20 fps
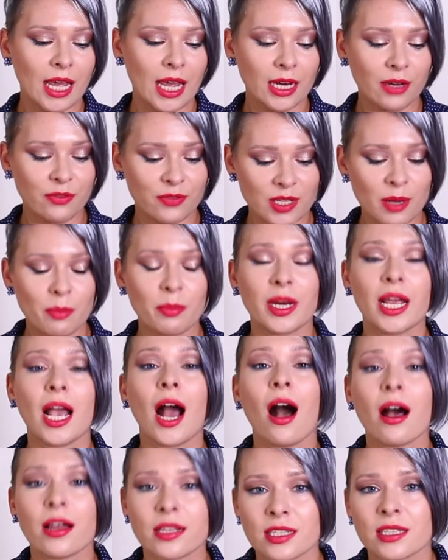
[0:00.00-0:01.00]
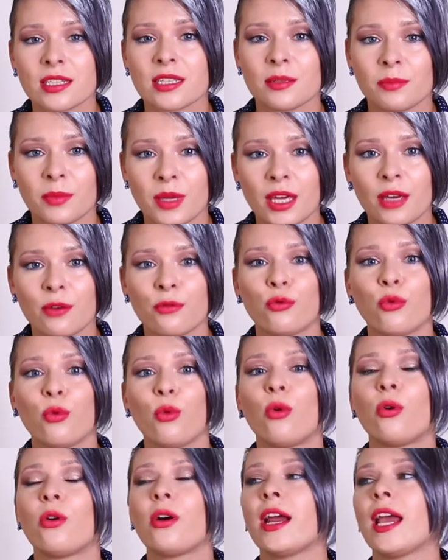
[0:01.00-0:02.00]
And if somebody asks me
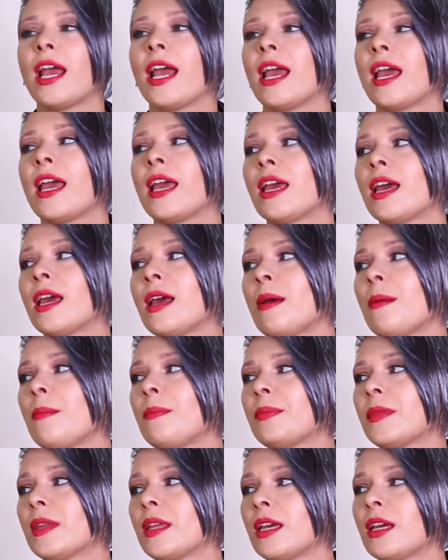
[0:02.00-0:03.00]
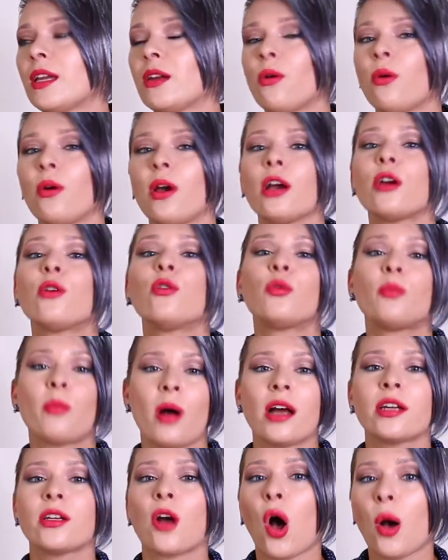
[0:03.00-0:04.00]
for a, you know, a
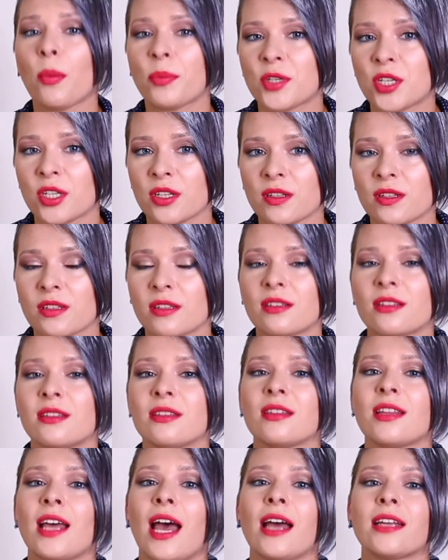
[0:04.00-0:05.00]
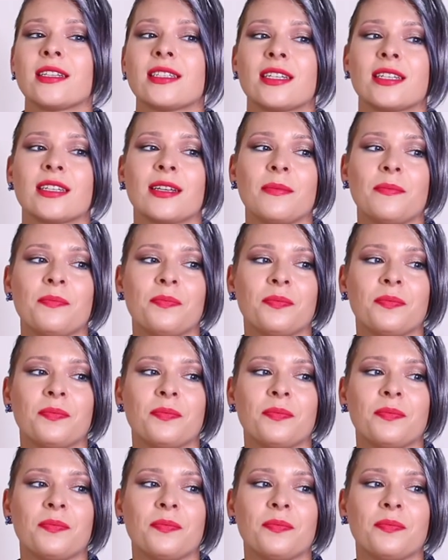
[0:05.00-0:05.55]
gourmand option that